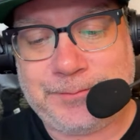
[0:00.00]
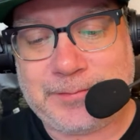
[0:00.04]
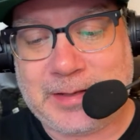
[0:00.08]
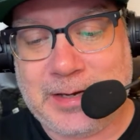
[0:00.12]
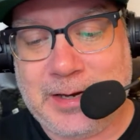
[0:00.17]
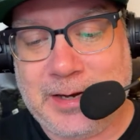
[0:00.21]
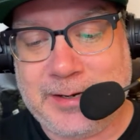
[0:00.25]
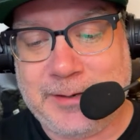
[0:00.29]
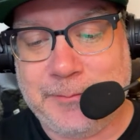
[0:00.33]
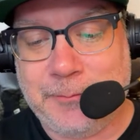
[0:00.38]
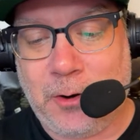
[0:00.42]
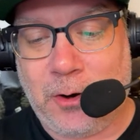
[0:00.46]

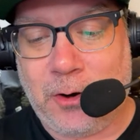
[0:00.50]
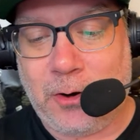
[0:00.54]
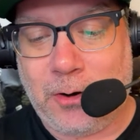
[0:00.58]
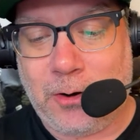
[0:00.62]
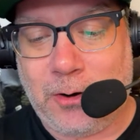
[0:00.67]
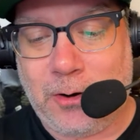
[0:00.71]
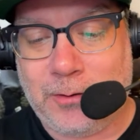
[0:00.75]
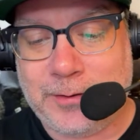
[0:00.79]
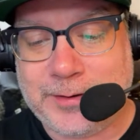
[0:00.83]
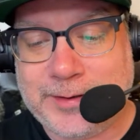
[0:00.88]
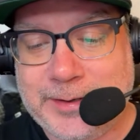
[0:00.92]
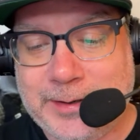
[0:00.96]
I am
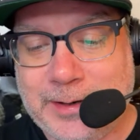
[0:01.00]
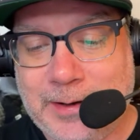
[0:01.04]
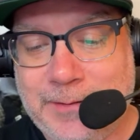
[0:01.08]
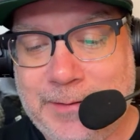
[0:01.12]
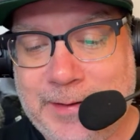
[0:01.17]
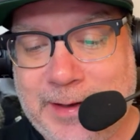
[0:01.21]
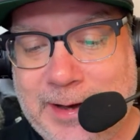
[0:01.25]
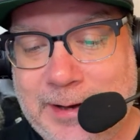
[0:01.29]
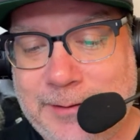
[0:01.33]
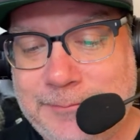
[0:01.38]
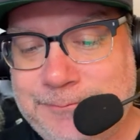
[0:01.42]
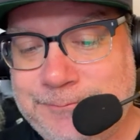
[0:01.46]
all in on
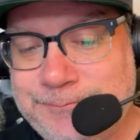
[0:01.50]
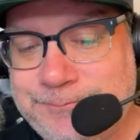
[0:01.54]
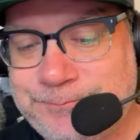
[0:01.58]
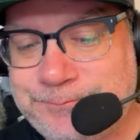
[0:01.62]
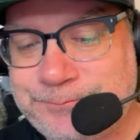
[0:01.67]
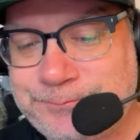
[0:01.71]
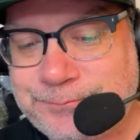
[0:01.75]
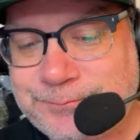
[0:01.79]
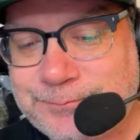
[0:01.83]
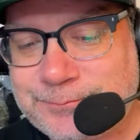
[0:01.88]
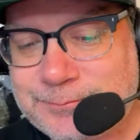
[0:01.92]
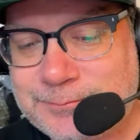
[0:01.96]

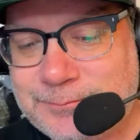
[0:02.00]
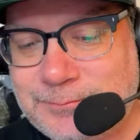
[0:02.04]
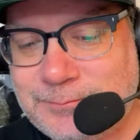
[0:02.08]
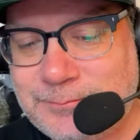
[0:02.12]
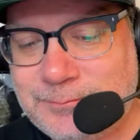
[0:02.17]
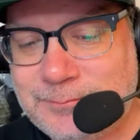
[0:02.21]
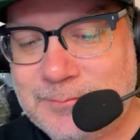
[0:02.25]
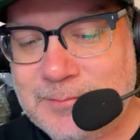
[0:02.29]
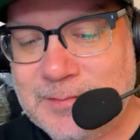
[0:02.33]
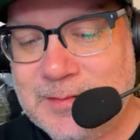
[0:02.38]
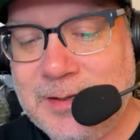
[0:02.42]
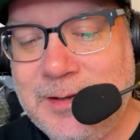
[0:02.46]

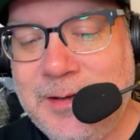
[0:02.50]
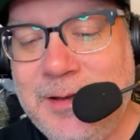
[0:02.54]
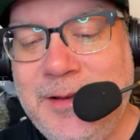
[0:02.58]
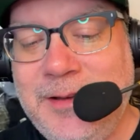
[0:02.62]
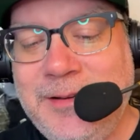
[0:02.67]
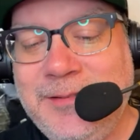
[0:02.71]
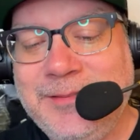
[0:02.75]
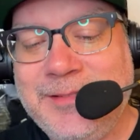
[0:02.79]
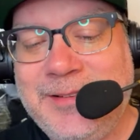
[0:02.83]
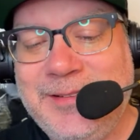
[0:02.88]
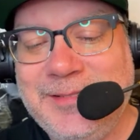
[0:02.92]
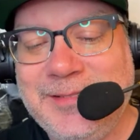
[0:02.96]

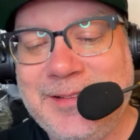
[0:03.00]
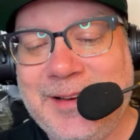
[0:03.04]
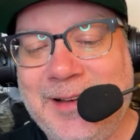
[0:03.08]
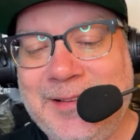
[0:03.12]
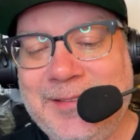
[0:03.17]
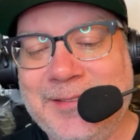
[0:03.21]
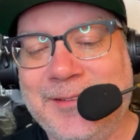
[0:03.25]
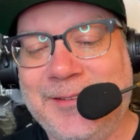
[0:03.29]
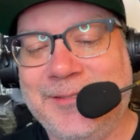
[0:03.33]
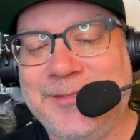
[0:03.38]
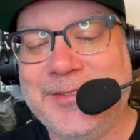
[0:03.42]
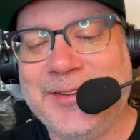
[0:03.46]
that. I
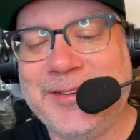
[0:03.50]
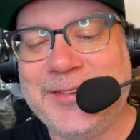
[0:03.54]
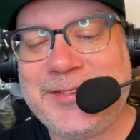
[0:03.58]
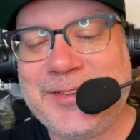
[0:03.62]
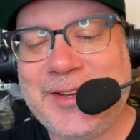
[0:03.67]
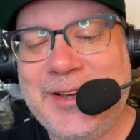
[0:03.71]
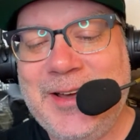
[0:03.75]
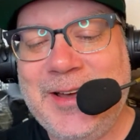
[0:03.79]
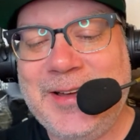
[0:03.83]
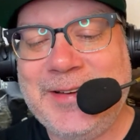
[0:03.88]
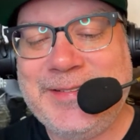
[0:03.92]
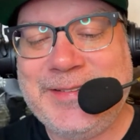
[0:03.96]
love this.
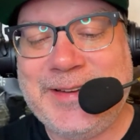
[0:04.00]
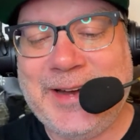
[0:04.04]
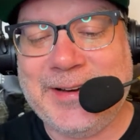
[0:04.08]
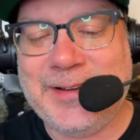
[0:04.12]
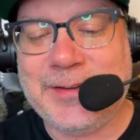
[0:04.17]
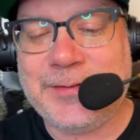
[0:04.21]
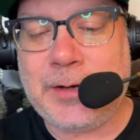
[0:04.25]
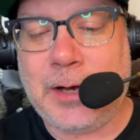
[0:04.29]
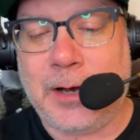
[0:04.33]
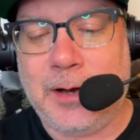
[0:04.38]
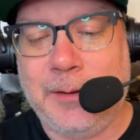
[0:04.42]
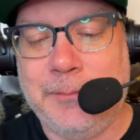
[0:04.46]

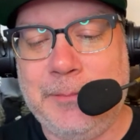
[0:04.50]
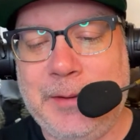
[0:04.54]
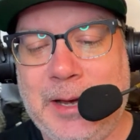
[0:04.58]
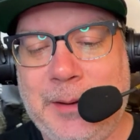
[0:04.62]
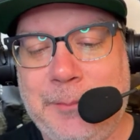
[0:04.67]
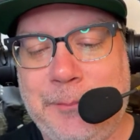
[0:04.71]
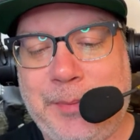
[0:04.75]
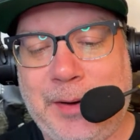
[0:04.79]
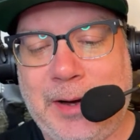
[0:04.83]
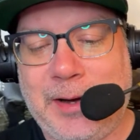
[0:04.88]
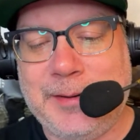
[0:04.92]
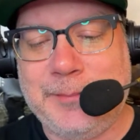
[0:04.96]
Dennis, I'm
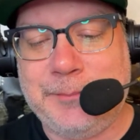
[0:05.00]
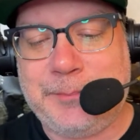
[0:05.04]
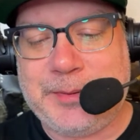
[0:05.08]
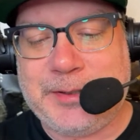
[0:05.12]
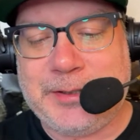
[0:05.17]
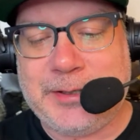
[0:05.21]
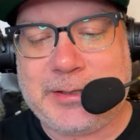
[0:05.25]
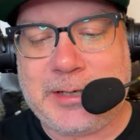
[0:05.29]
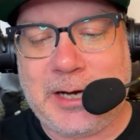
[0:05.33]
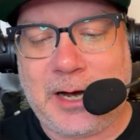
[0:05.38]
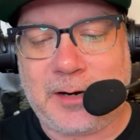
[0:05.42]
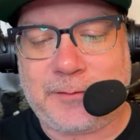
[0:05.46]
not buying
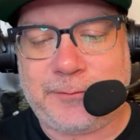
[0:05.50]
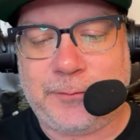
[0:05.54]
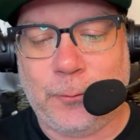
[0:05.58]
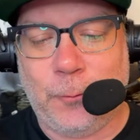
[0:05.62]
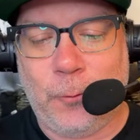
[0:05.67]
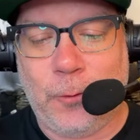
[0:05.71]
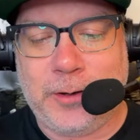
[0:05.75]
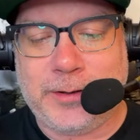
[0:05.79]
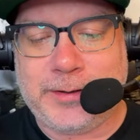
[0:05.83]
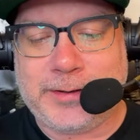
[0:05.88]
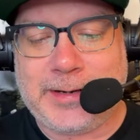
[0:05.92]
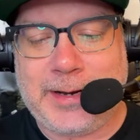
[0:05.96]
Peacock for
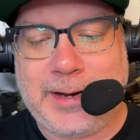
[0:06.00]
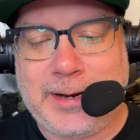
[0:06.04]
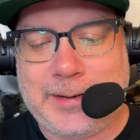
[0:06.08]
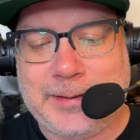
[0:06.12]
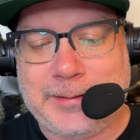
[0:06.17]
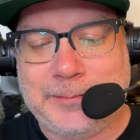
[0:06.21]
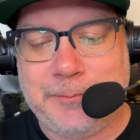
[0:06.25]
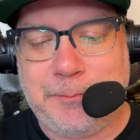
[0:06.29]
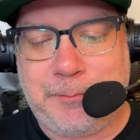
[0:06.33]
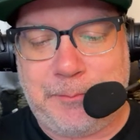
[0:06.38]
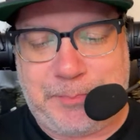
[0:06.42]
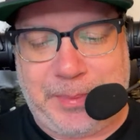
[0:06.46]
one
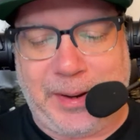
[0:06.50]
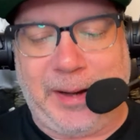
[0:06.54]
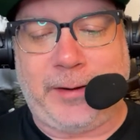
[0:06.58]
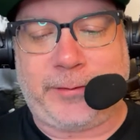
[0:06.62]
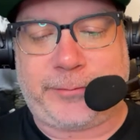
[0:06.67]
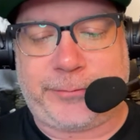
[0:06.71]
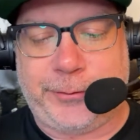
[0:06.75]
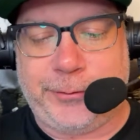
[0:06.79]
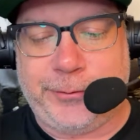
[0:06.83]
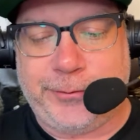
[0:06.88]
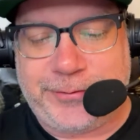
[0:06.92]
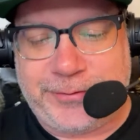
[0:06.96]
game,
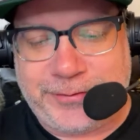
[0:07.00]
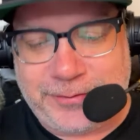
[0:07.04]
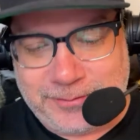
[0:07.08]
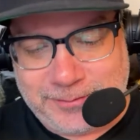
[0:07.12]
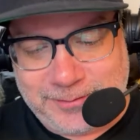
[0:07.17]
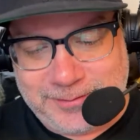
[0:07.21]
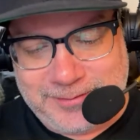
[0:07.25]
bastards.